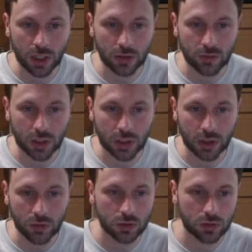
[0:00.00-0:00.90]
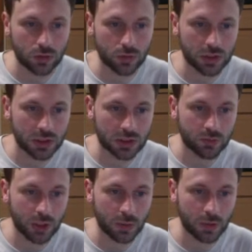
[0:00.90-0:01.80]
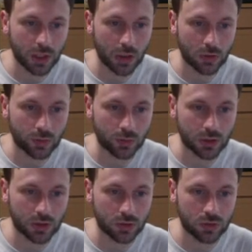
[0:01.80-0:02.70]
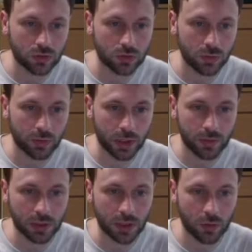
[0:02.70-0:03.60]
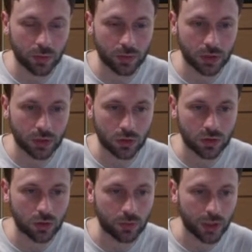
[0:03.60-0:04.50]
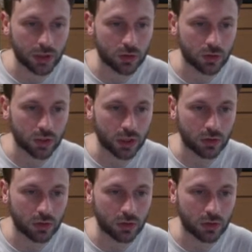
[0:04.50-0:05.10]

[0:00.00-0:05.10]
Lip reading: thinking what to do with this. Maybe I will put it on YouTube, maybe I will put it only on Patreon, I don't